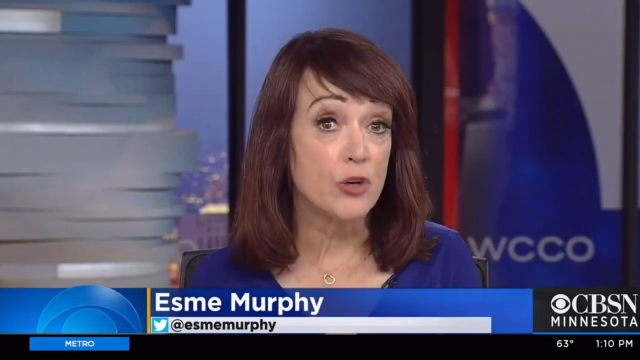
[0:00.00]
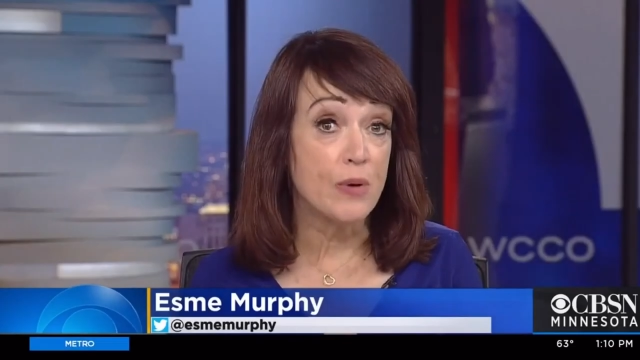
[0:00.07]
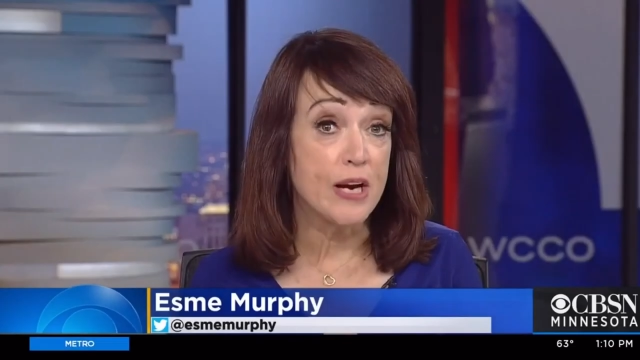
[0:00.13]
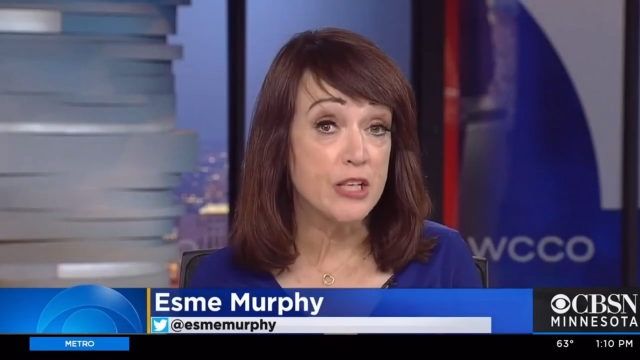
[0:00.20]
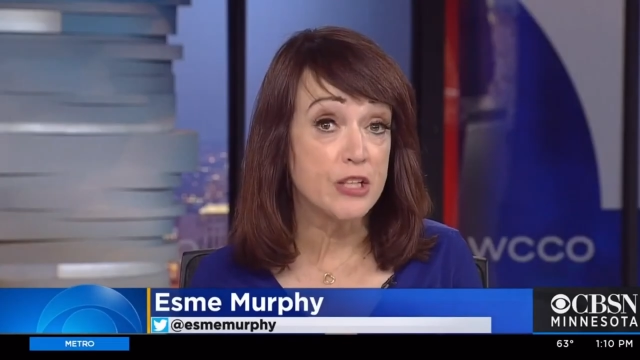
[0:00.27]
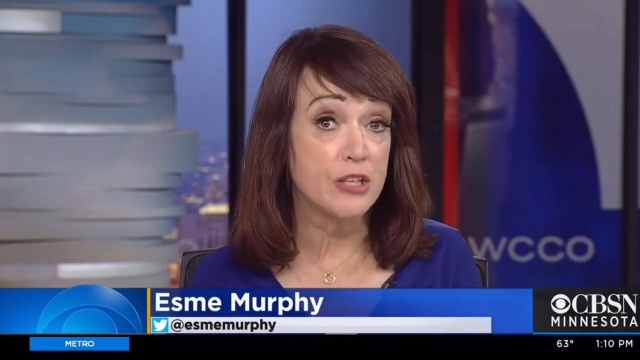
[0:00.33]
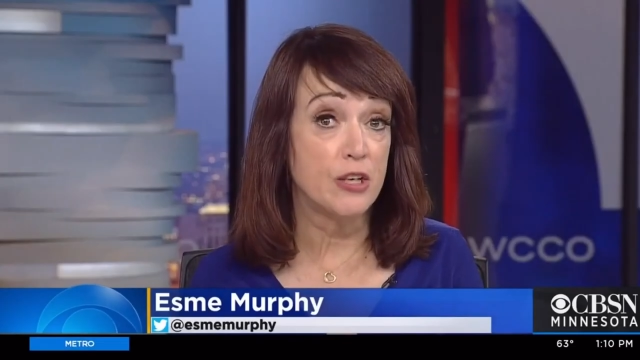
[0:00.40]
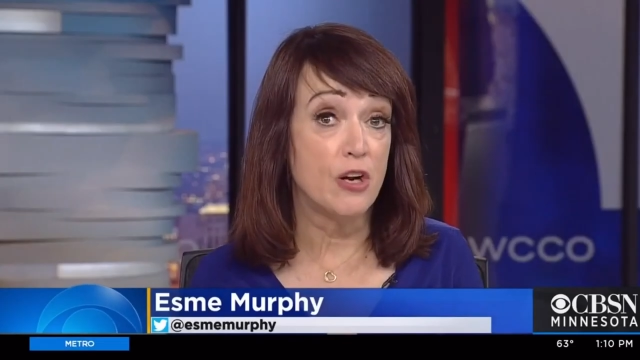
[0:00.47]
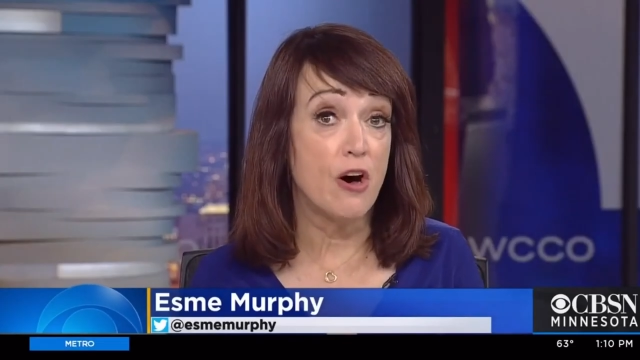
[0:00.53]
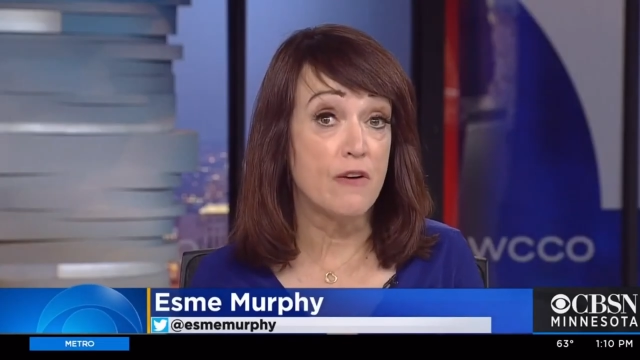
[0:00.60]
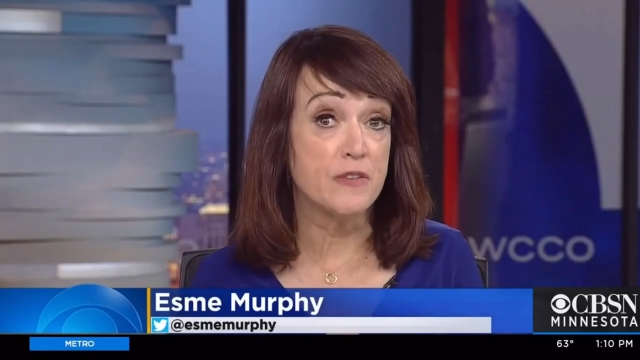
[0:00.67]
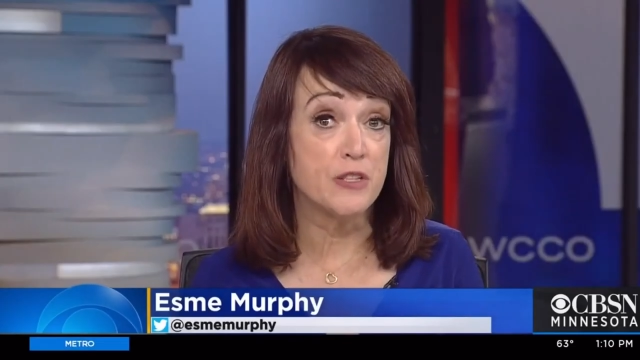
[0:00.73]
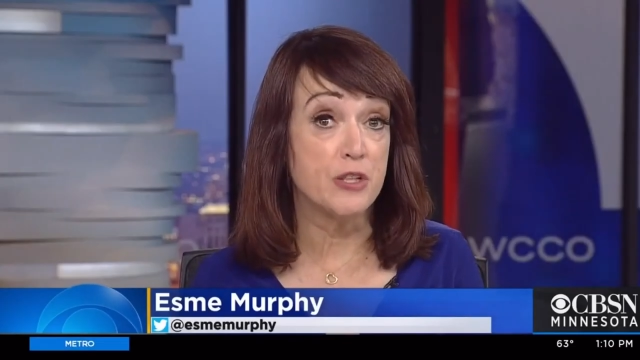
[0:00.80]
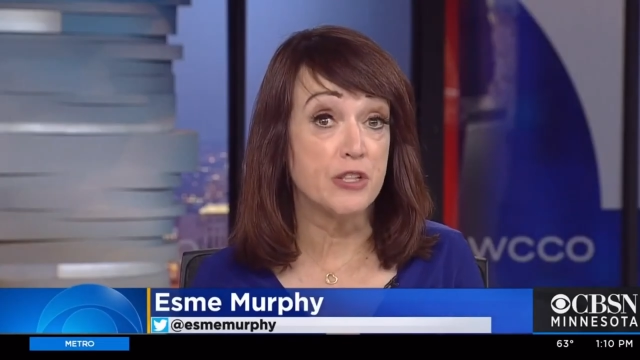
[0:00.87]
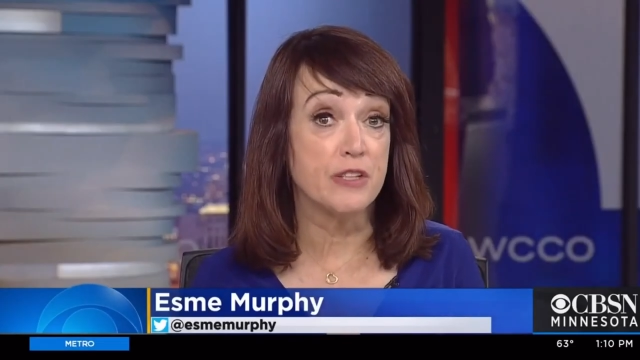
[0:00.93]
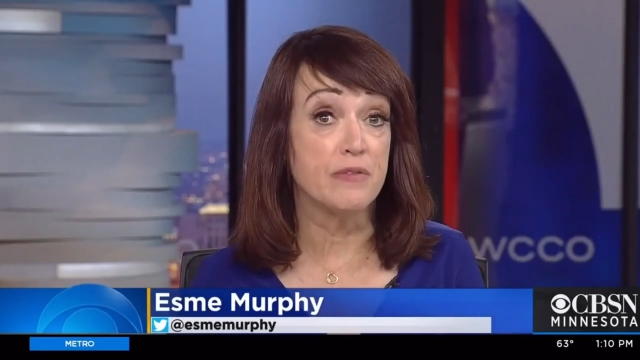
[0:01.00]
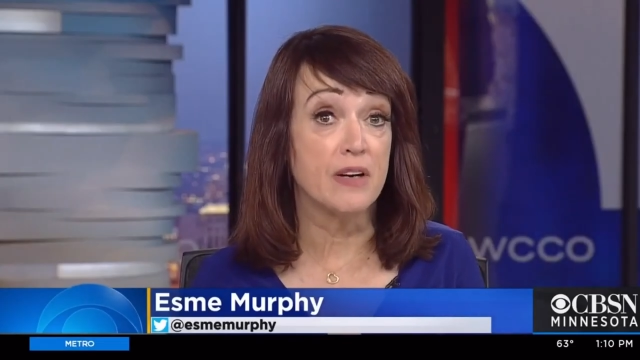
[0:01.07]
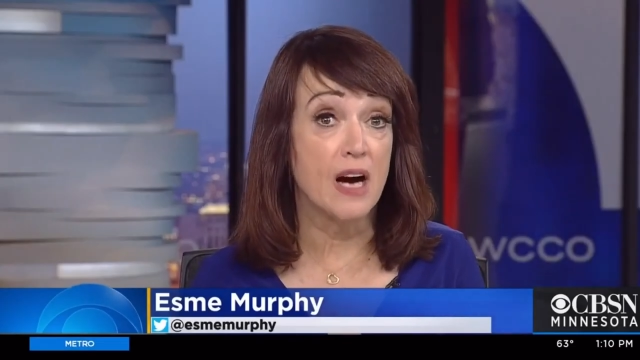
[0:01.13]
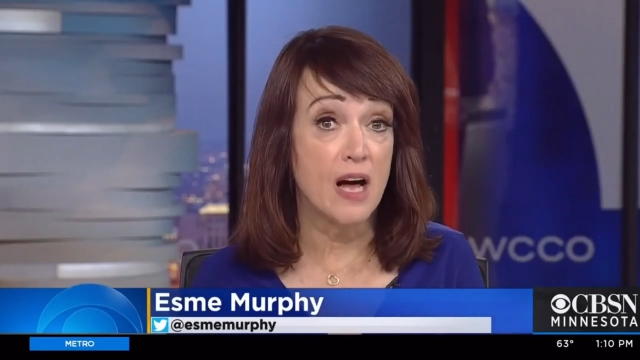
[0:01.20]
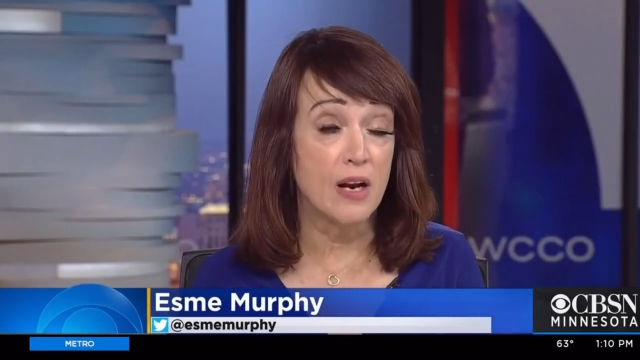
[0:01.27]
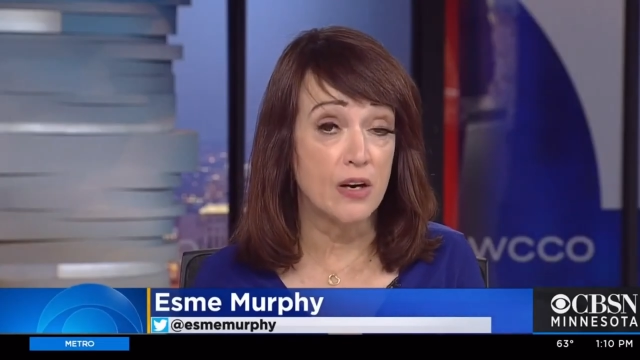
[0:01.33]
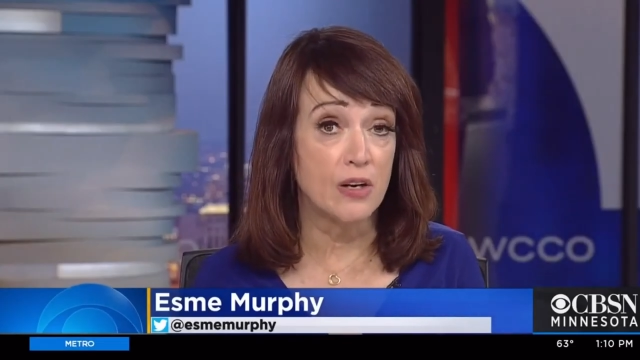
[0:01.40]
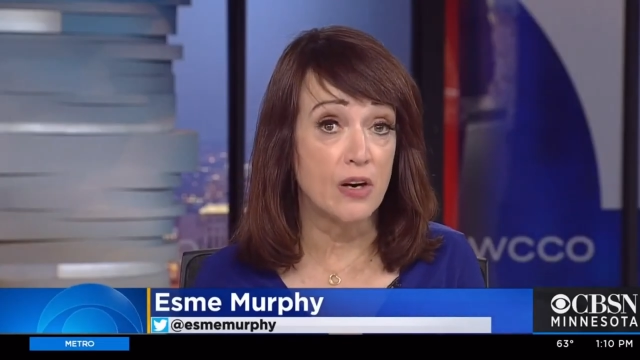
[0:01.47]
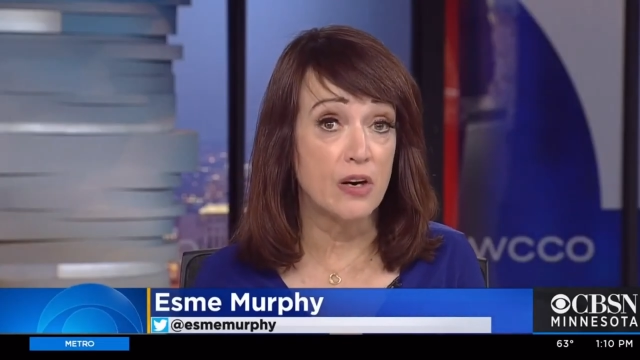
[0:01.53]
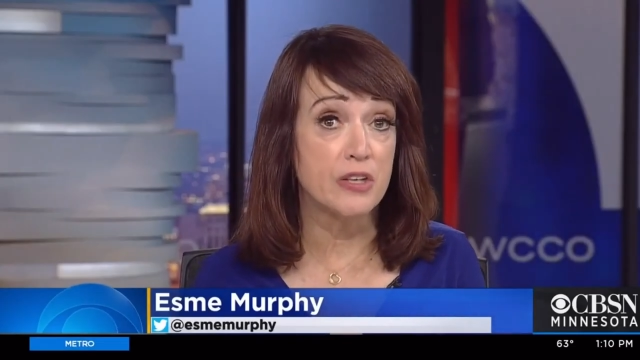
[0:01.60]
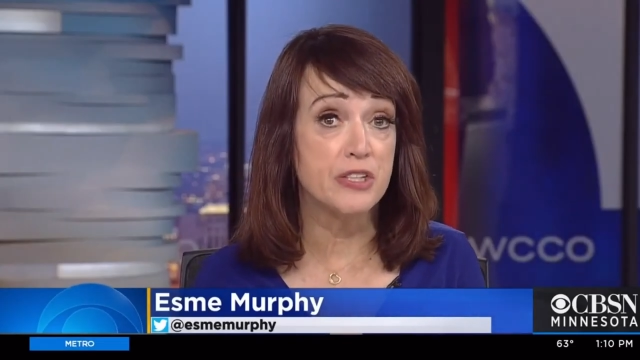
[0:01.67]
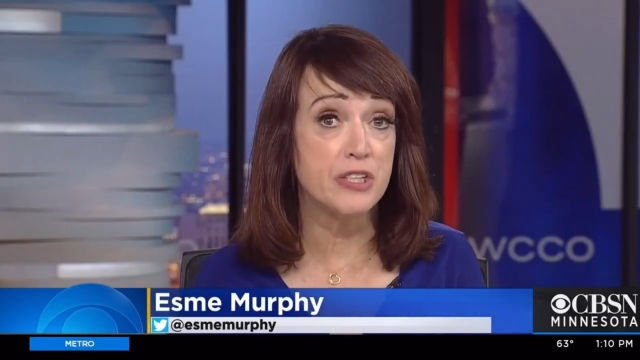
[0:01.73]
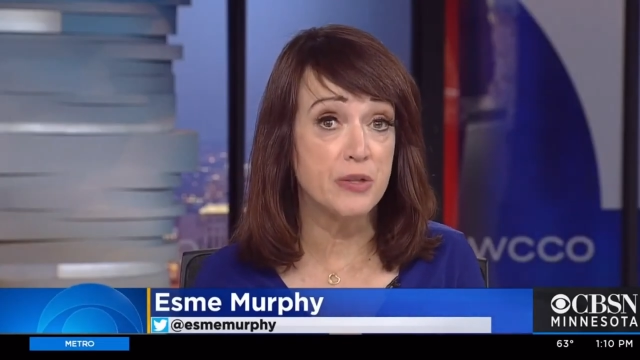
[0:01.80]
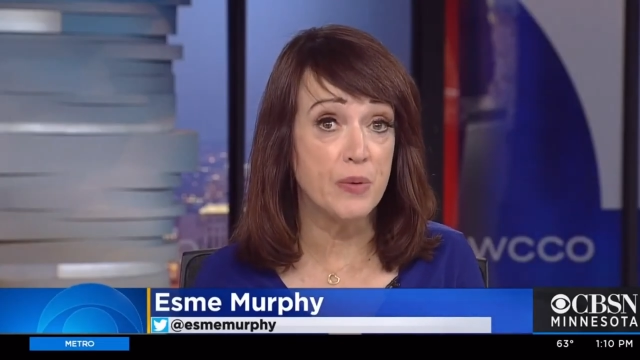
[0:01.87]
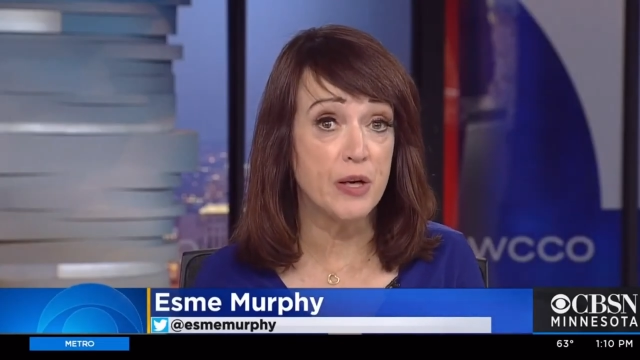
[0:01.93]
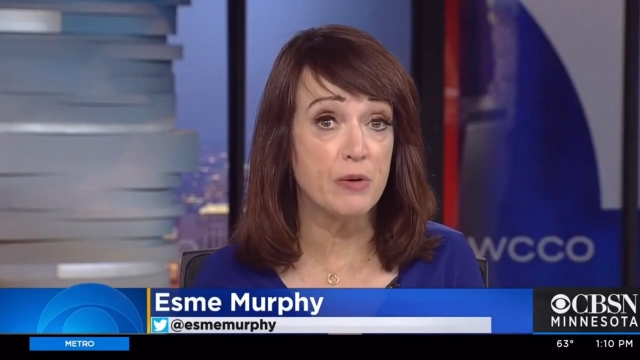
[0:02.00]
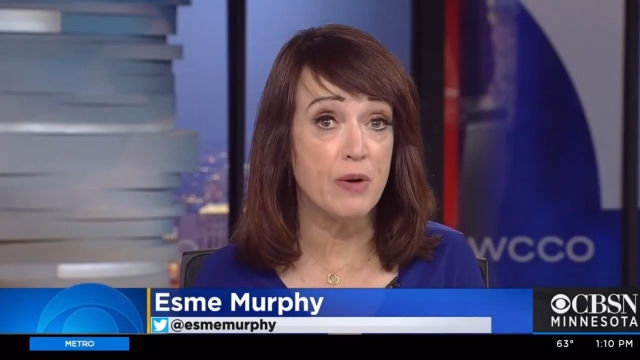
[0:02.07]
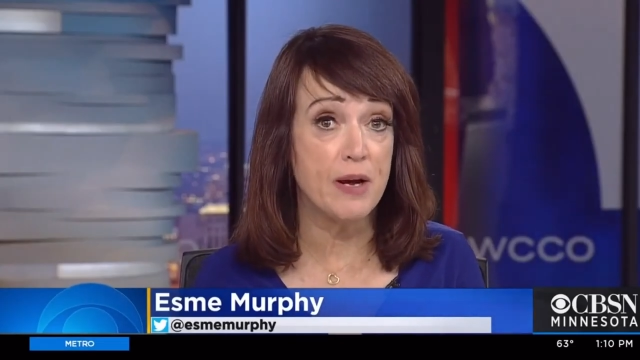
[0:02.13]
correctional officers of color are suing